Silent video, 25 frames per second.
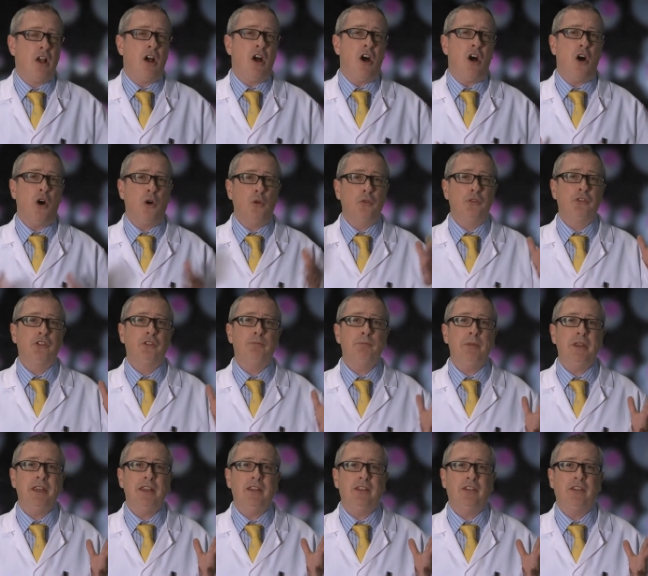Whole
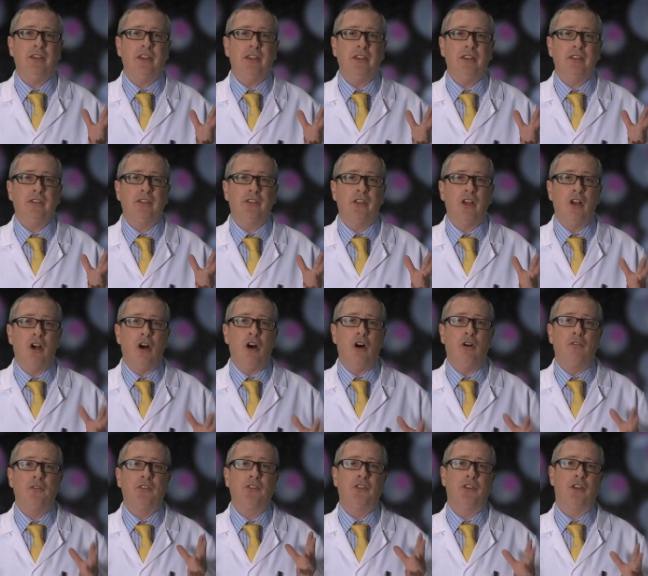species
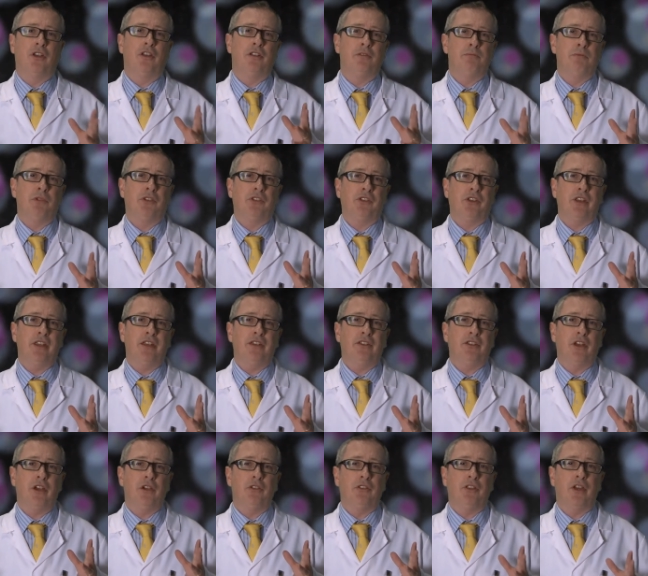of certain
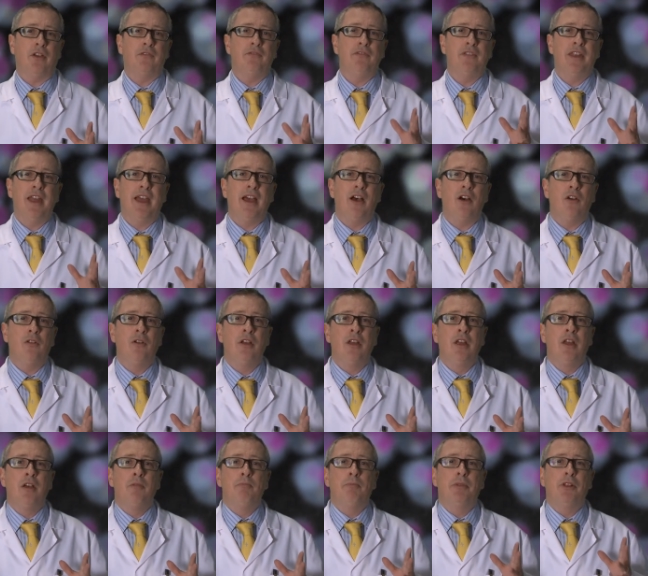mosquitoes have now
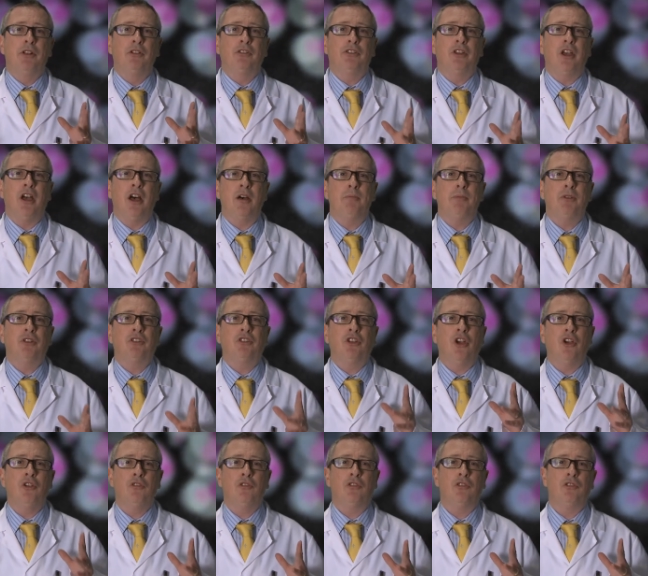built up
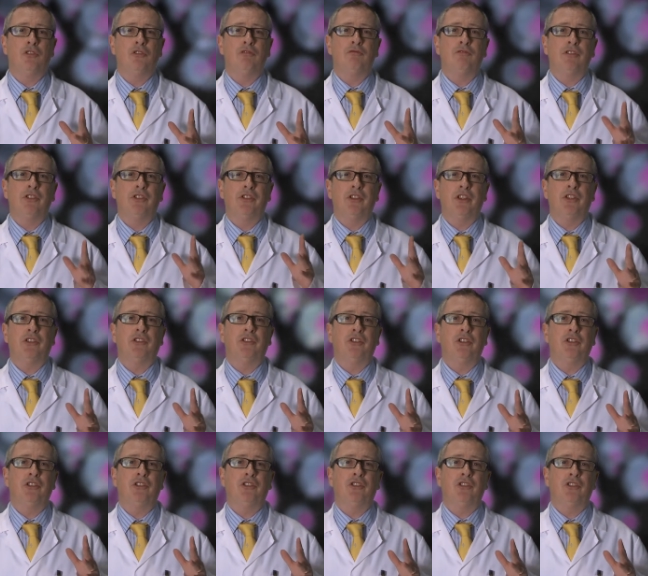total
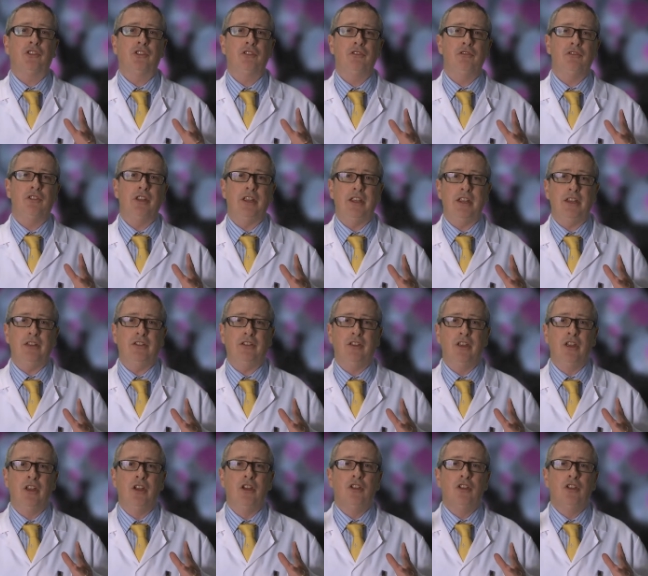resistance to DEET.